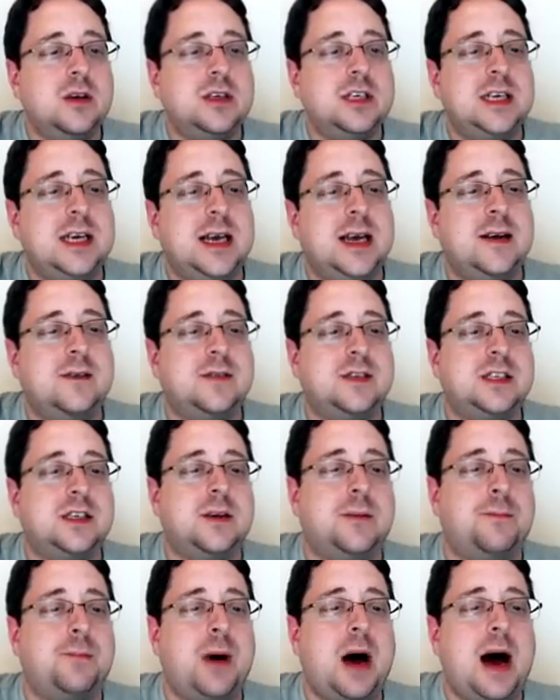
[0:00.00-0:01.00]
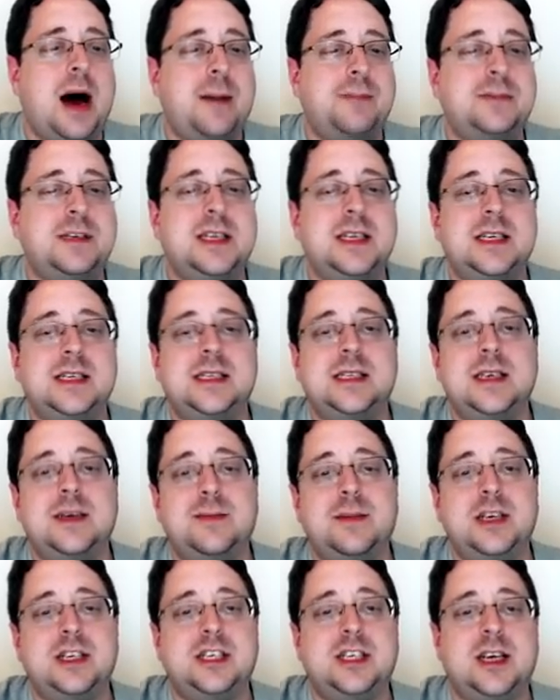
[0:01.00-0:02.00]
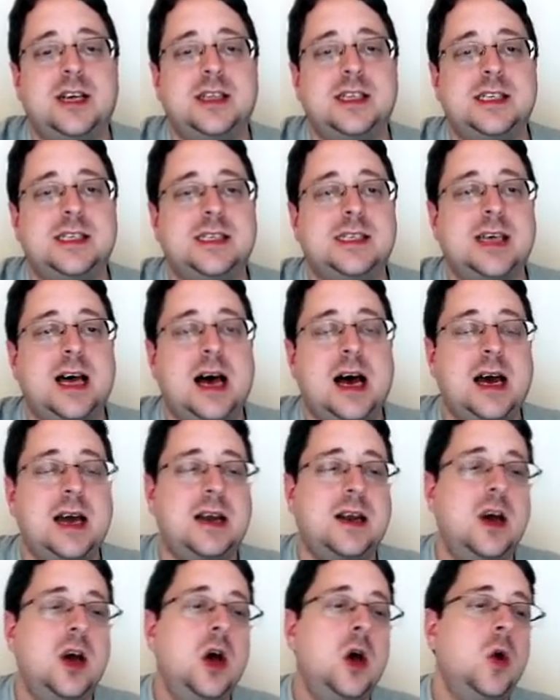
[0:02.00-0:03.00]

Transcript: to give some pop to this image on this side.